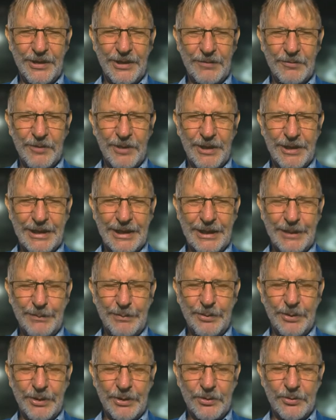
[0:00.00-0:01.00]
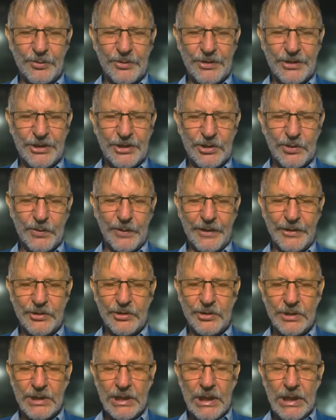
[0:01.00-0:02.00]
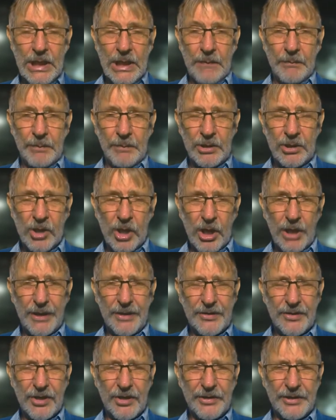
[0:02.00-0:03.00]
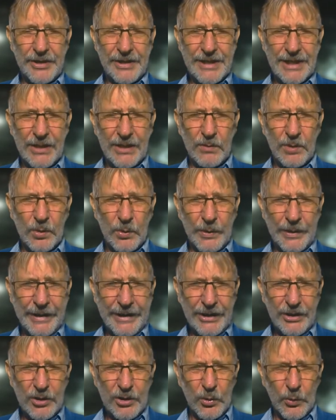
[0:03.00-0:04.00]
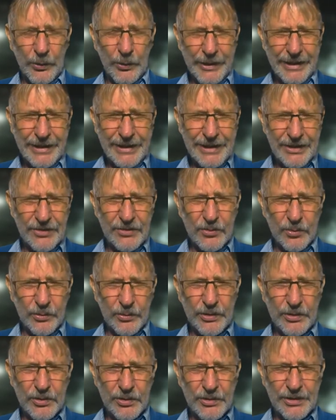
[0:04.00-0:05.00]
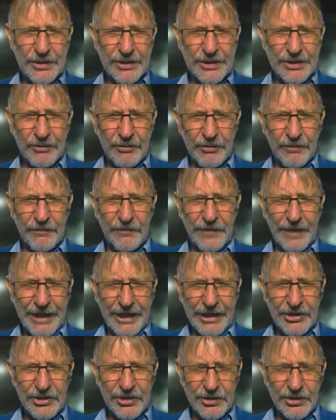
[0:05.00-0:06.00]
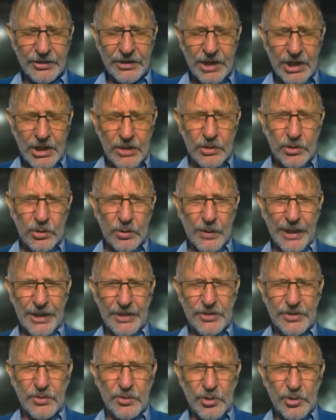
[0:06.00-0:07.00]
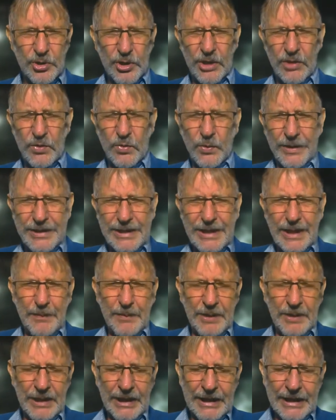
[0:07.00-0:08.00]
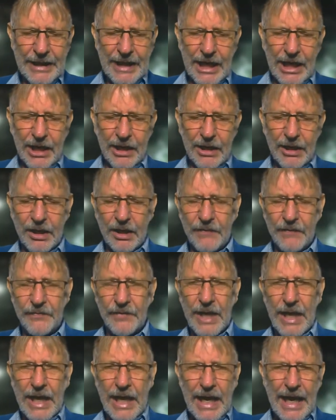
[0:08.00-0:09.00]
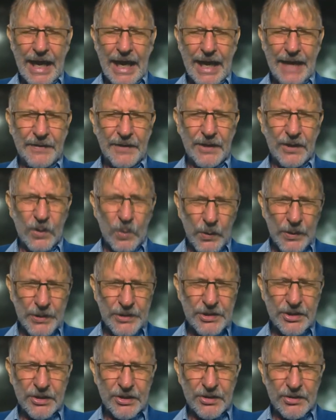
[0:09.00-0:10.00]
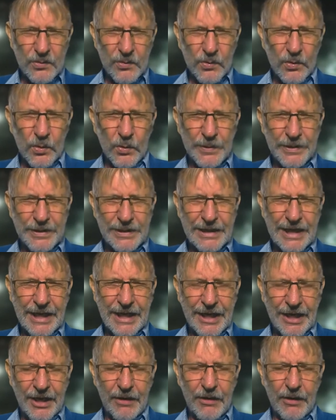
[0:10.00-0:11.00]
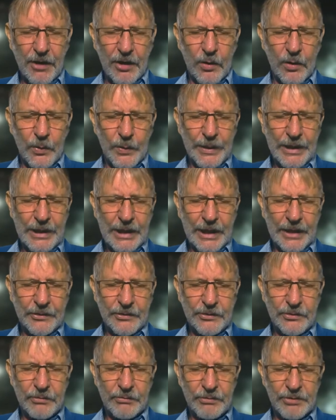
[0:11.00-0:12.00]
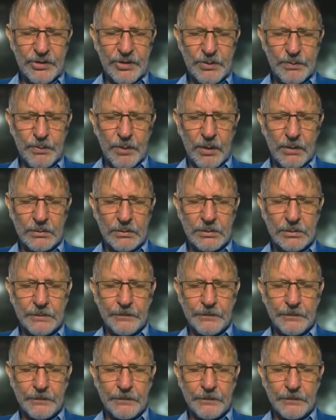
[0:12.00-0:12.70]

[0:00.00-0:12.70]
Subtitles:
that won't help you in your situation. But God is only saying, well, we need to read these stories because it's a reflection to us to show us what's happening in our life. And the question is always, how are we going to respond?